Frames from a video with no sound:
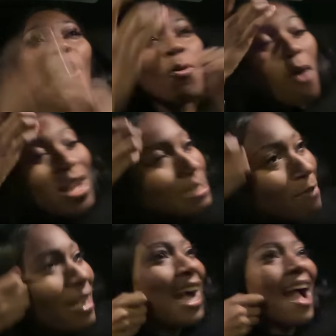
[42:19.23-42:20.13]
Word to
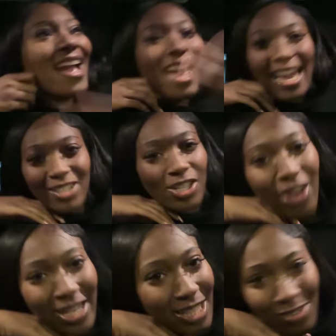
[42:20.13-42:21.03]
my guy, AJ
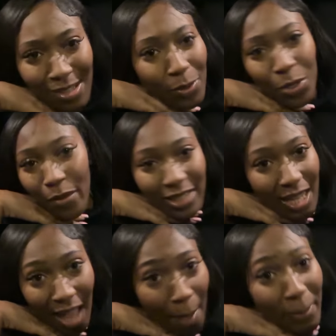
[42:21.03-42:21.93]
Tracy, or someone, whoever
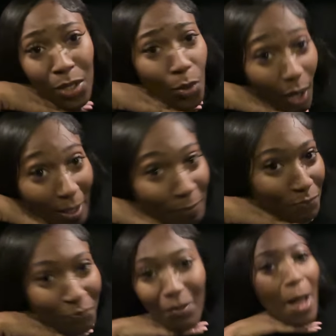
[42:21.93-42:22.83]
said that. Minanoa.
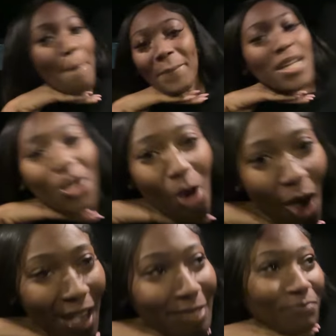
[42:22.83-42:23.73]
Minanoa.